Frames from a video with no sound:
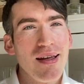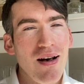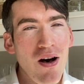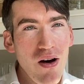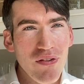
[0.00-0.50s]

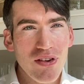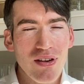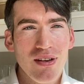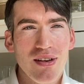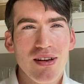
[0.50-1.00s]

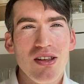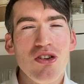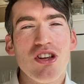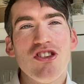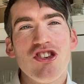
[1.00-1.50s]
Often you
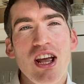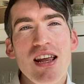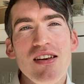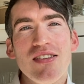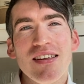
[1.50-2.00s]
can
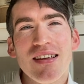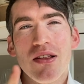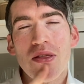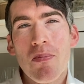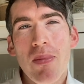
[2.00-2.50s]
change the
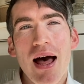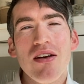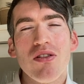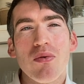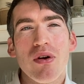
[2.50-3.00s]
band
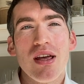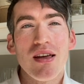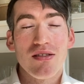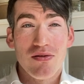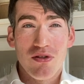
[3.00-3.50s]
of the
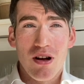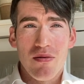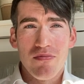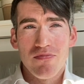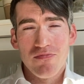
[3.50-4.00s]
ring
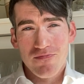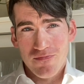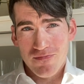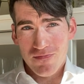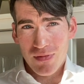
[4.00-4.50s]
from
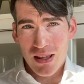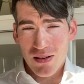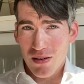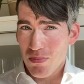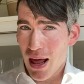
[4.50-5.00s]

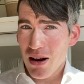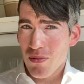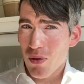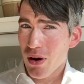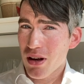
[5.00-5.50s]
either platinum
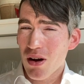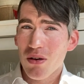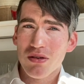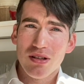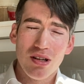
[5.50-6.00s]
or white
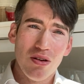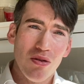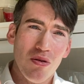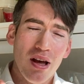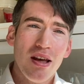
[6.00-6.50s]
gold
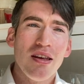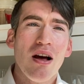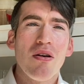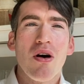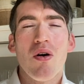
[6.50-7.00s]
to
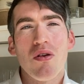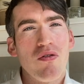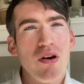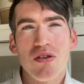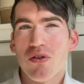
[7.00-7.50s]
yellow gold, or
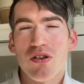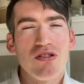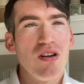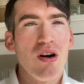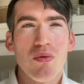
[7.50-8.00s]
vice
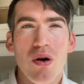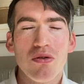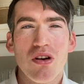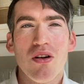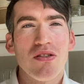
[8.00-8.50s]
versa, or rose
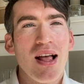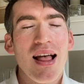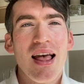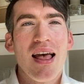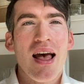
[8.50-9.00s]
gold.
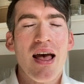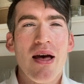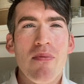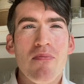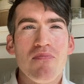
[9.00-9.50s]

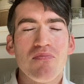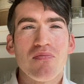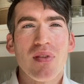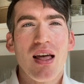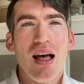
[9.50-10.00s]
And
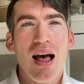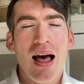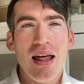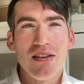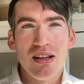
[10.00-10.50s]

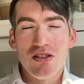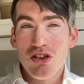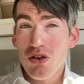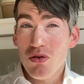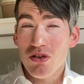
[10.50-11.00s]
it's
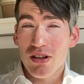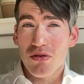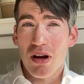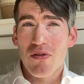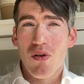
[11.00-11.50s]
usually
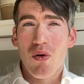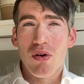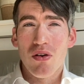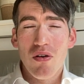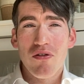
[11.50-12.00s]
straightforward
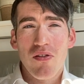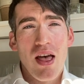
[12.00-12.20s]
enough.